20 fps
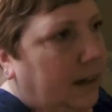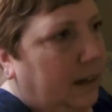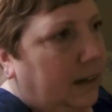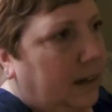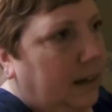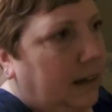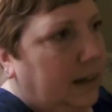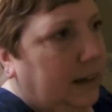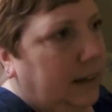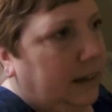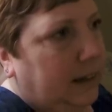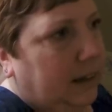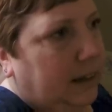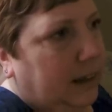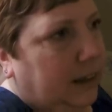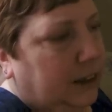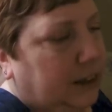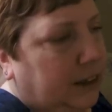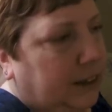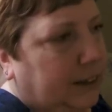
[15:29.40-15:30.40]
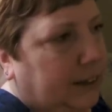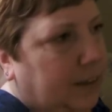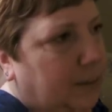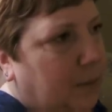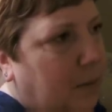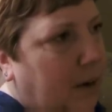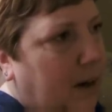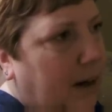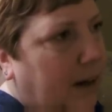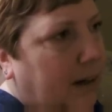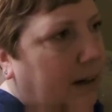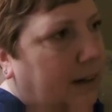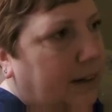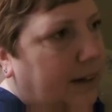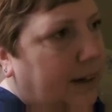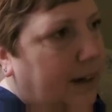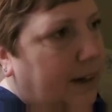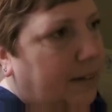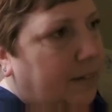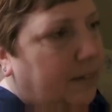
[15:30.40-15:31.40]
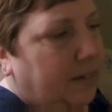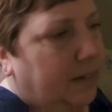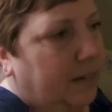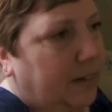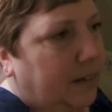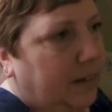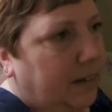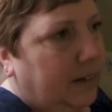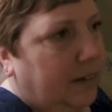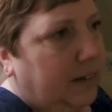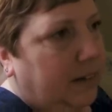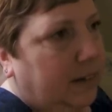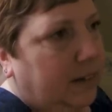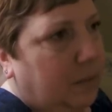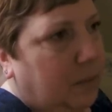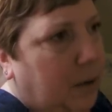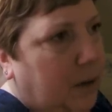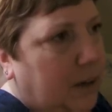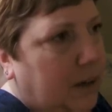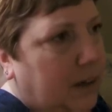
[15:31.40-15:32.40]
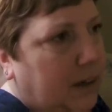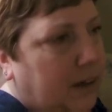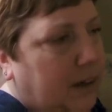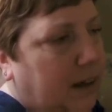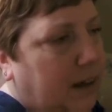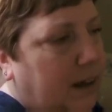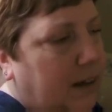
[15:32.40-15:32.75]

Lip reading: cleaned the kitchen somewhat. I cleaned out one of the